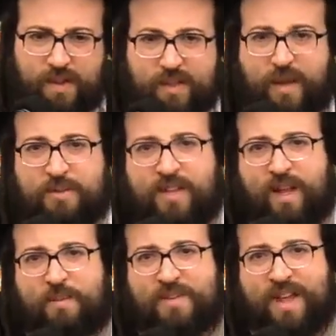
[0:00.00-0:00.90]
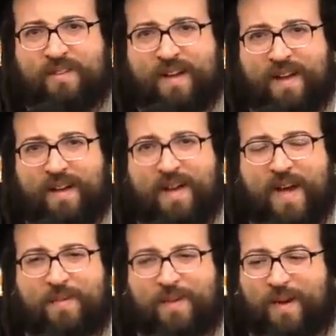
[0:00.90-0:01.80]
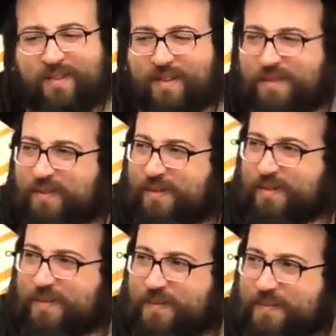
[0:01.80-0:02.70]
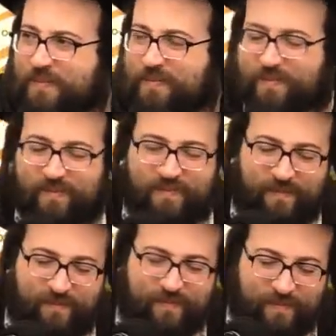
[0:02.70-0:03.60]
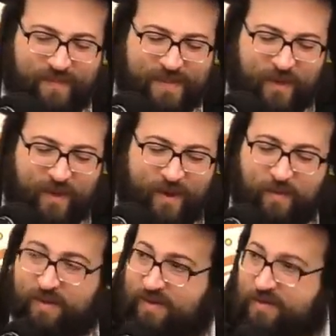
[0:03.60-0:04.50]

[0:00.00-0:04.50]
Hashem should help you to have a happy Yontif. Tzloch Rabbi.